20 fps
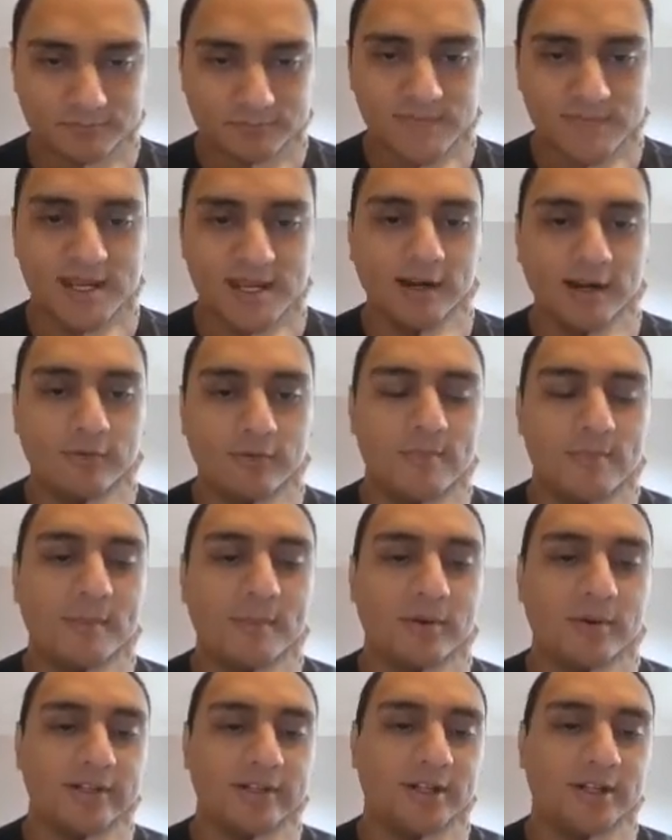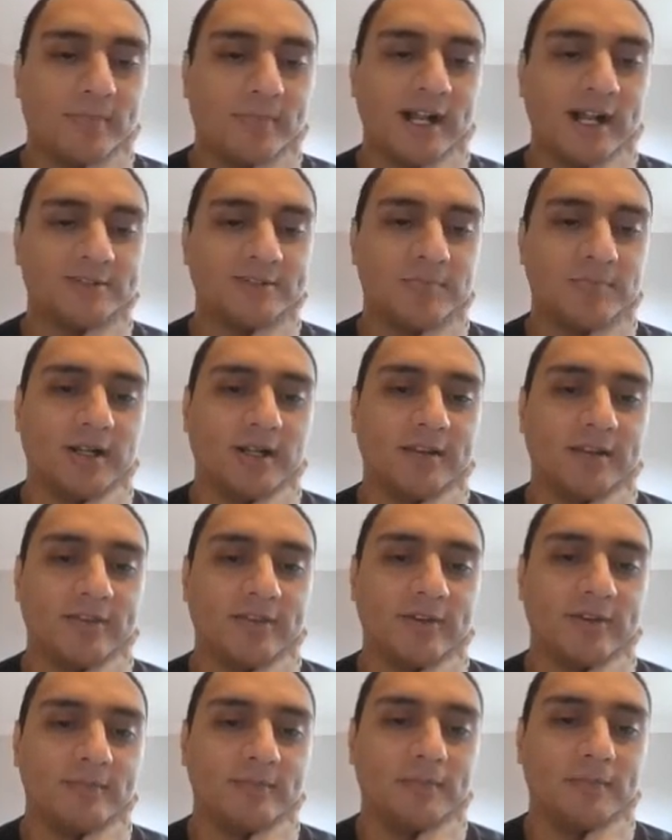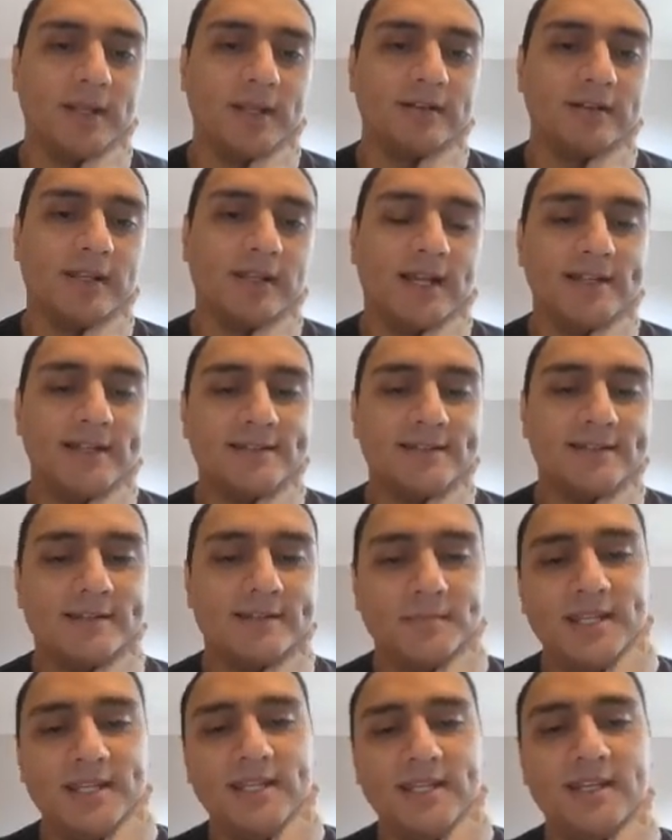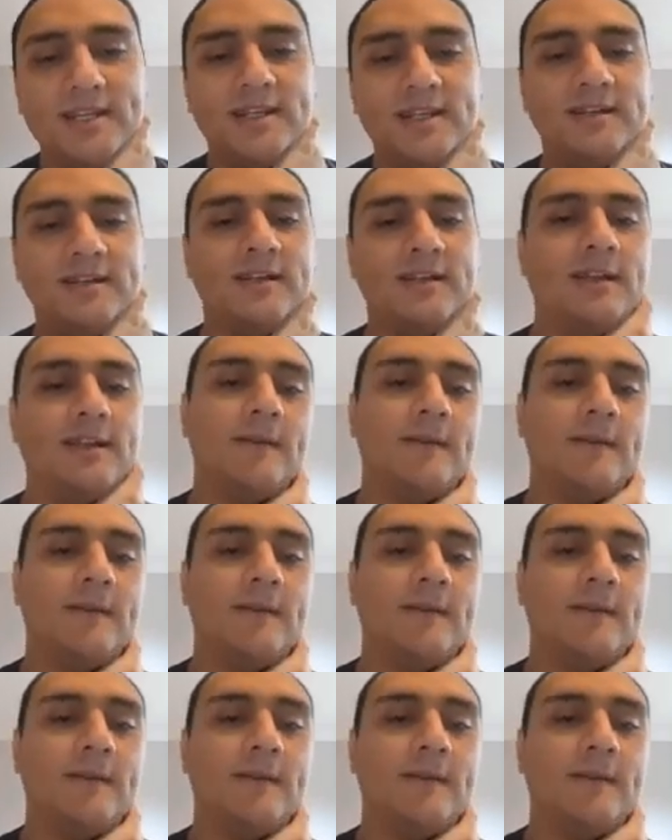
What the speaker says: And remember, in the box plot, the middle line is the mean,